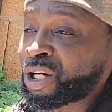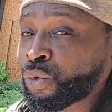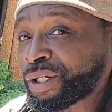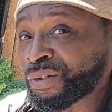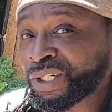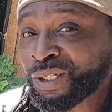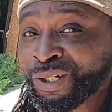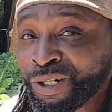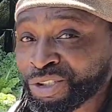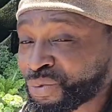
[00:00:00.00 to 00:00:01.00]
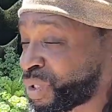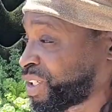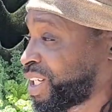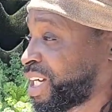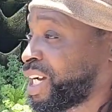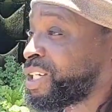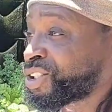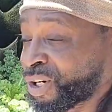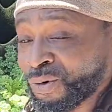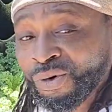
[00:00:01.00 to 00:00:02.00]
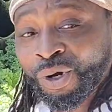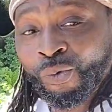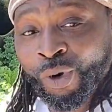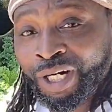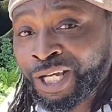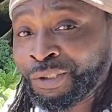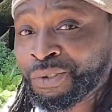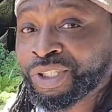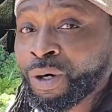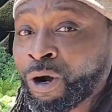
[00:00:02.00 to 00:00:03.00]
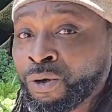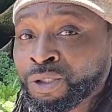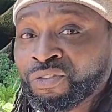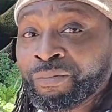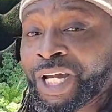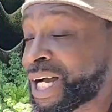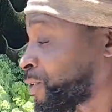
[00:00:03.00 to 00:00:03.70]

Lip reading: lot quicker than a larger one. So when I use the hose from the